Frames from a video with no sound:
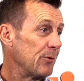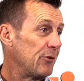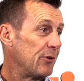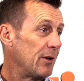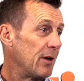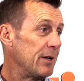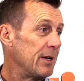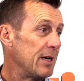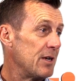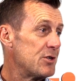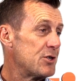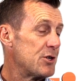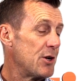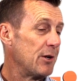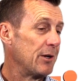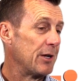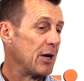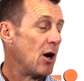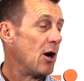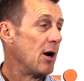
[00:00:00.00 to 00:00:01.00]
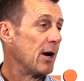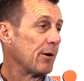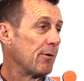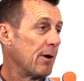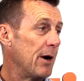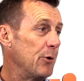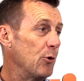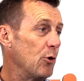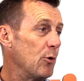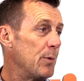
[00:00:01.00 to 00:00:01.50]
So yeah, it's certainly a
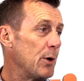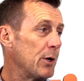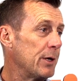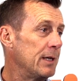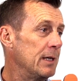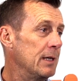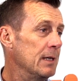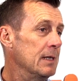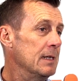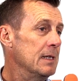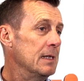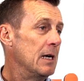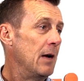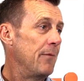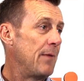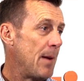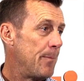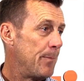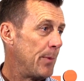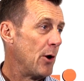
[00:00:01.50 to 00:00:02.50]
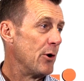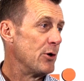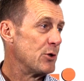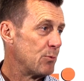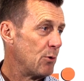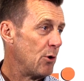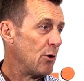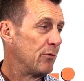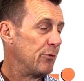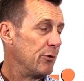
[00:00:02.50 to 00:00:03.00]
high-grade ore body, and that bodes
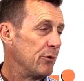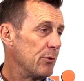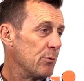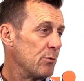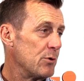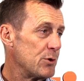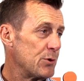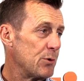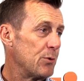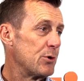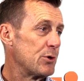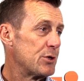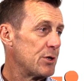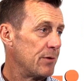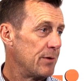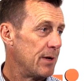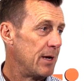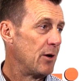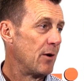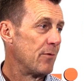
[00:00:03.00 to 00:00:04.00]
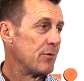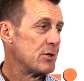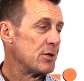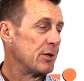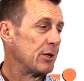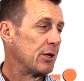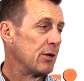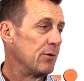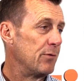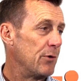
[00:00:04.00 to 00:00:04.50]
well for the resource, and then
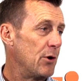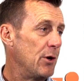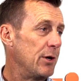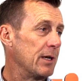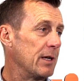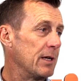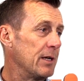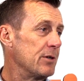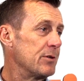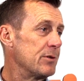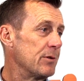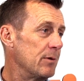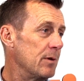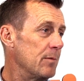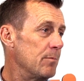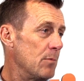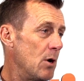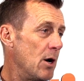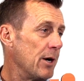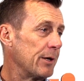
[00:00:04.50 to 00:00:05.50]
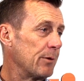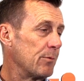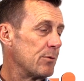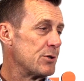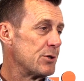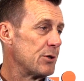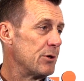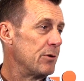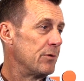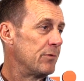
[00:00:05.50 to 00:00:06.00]
obviously converting it into a mining
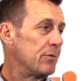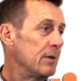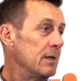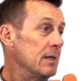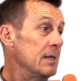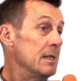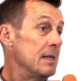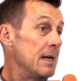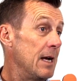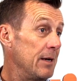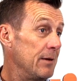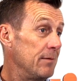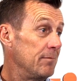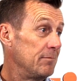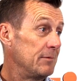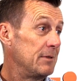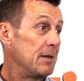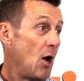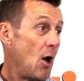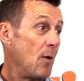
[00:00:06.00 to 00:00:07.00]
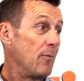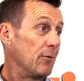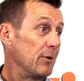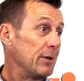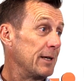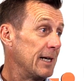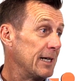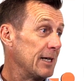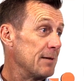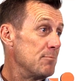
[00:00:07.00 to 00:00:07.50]
reserve and hopefully
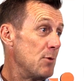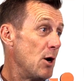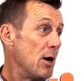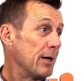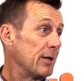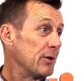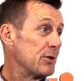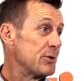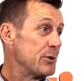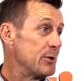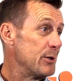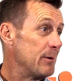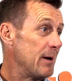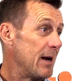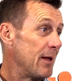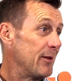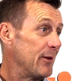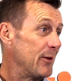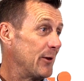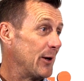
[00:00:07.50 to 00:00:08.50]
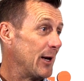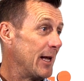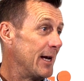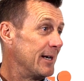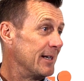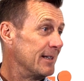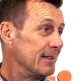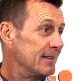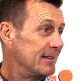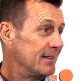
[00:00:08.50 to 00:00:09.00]
getting it mining sooner rather than
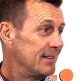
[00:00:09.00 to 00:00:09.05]
later.